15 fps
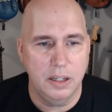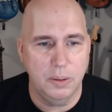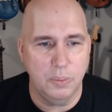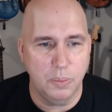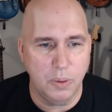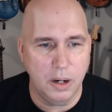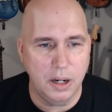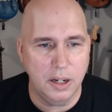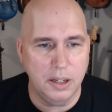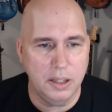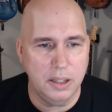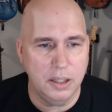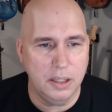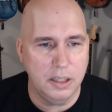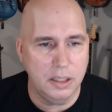
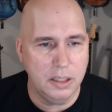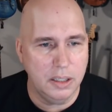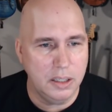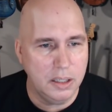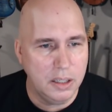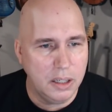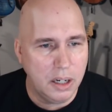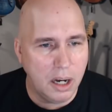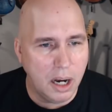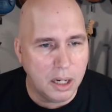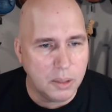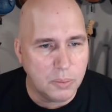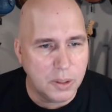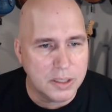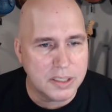one
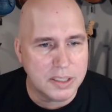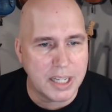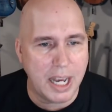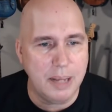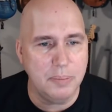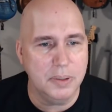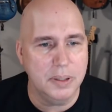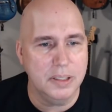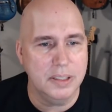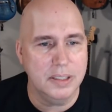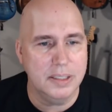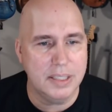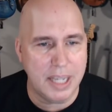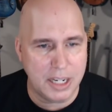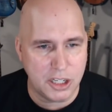on one Skype
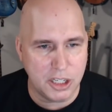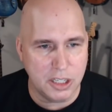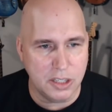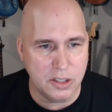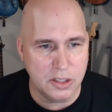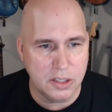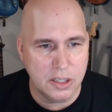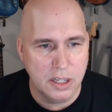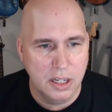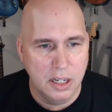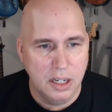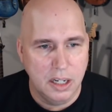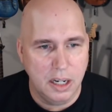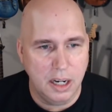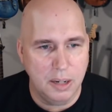sessions?
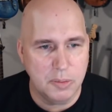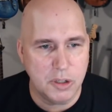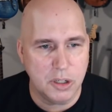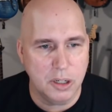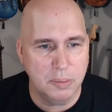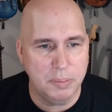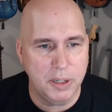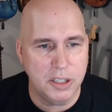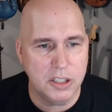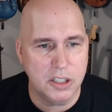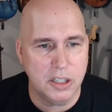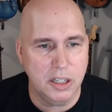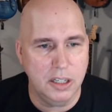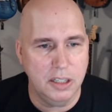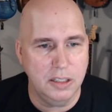I'm sure a bunch
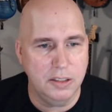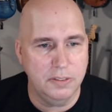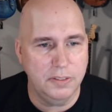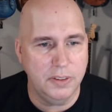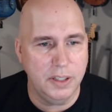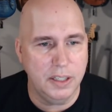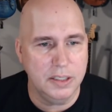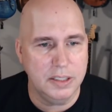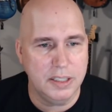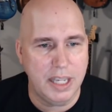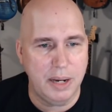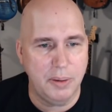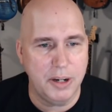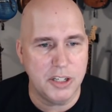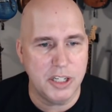of us
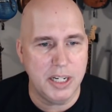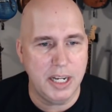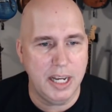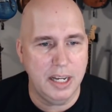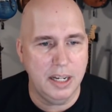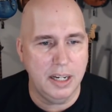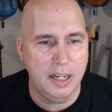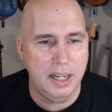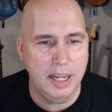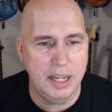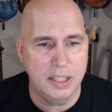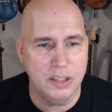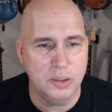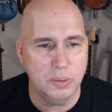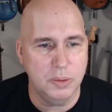KYG he uh,
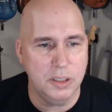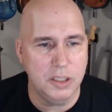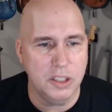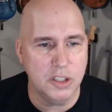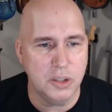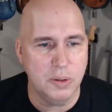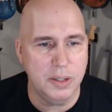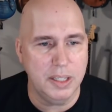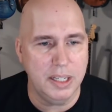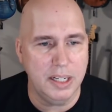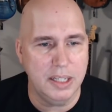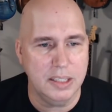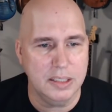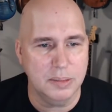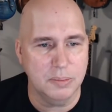heads would enjoy
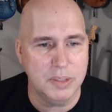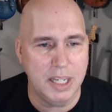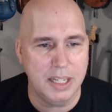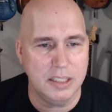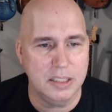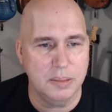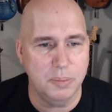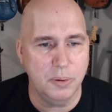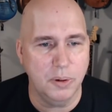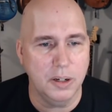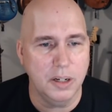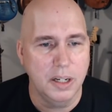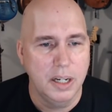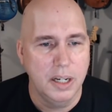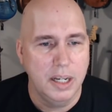getting some tech support
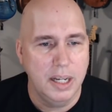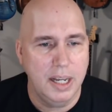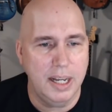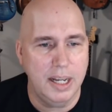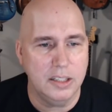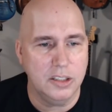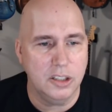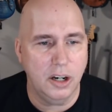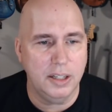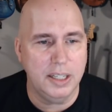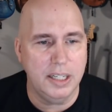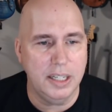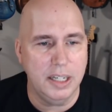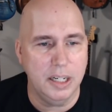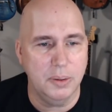and
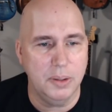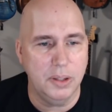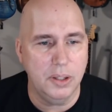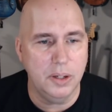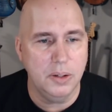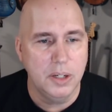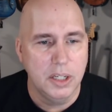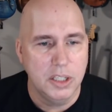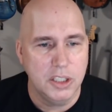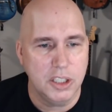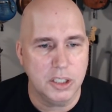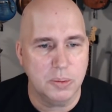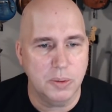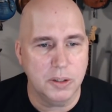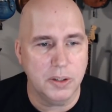talking gear with you.
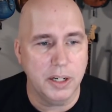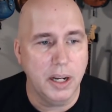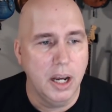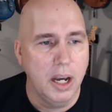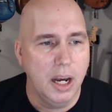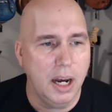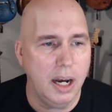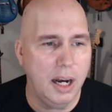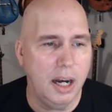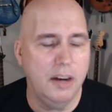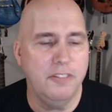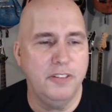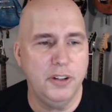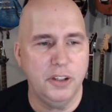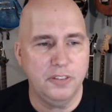Just wondering. Uh,
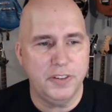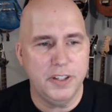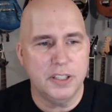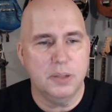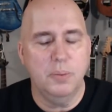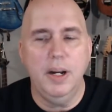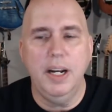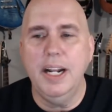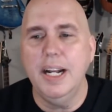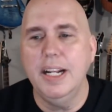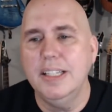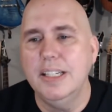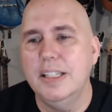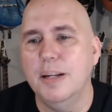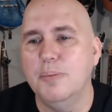Voodoo Fist, what I
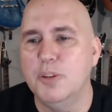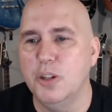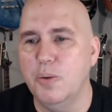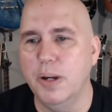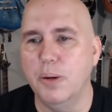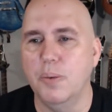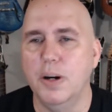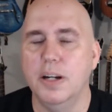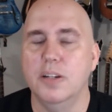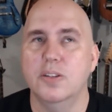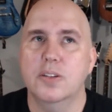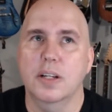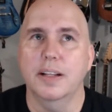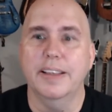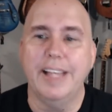ended up doing
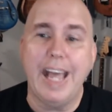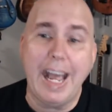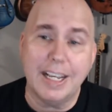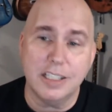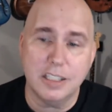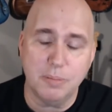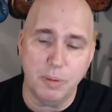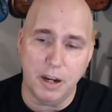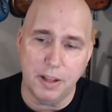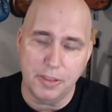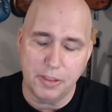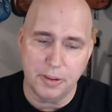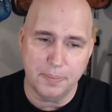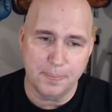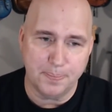was last
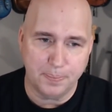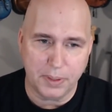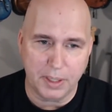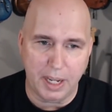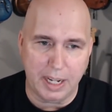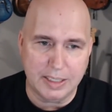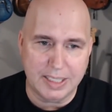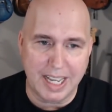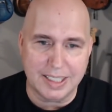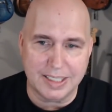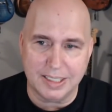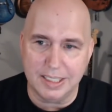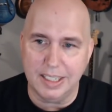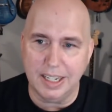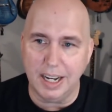month I
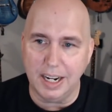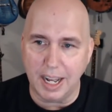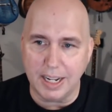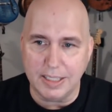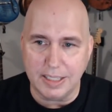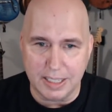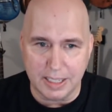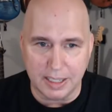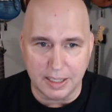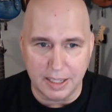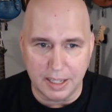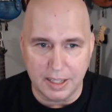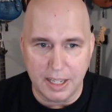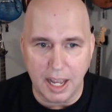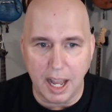tested an idea,
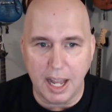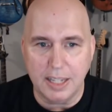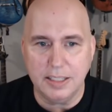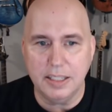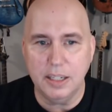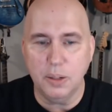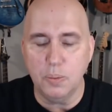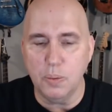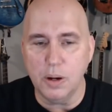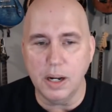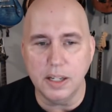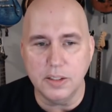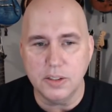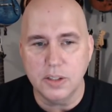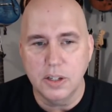and the idea
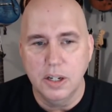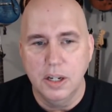was